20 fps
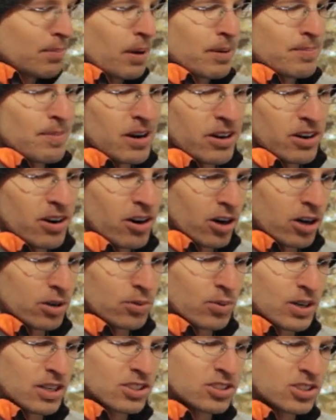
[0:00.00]
By Mountain
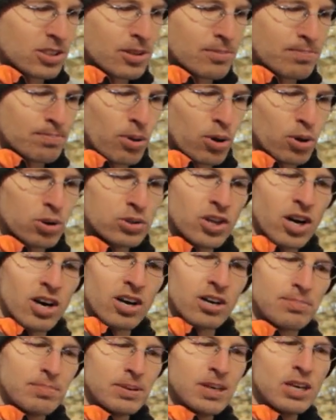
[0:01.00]
Hardwear, it's the
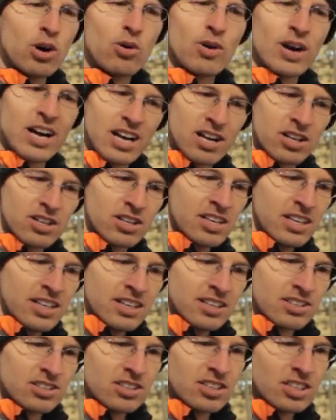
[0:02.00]
Bulldog,
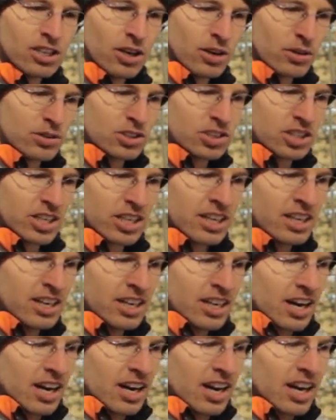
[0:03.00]
B-O-L-D-O-G.
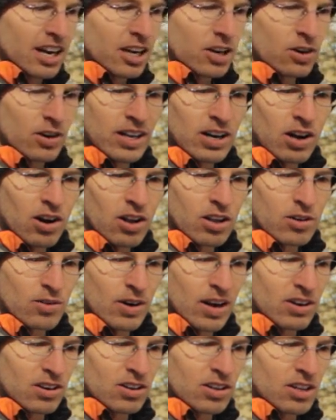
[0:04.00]
Great
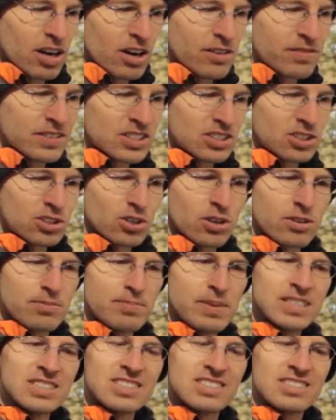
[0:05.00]
all-around glove. It sort
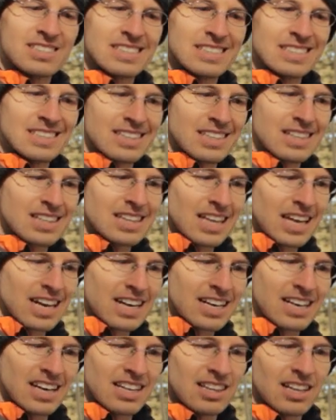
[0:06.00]
of mixes the
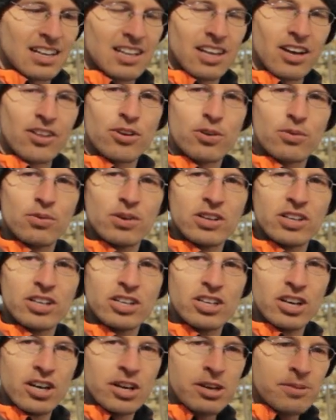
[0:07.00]
synthetic and the leather
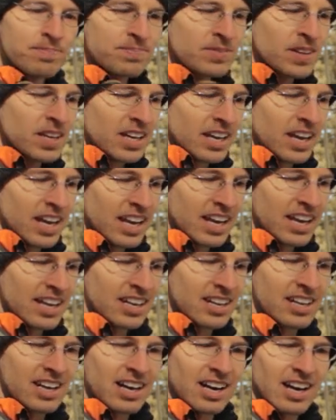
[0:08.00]
really good,
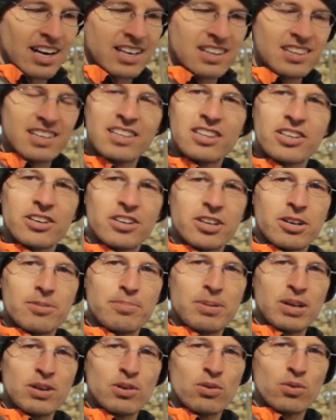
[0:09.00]
and I think they're going to be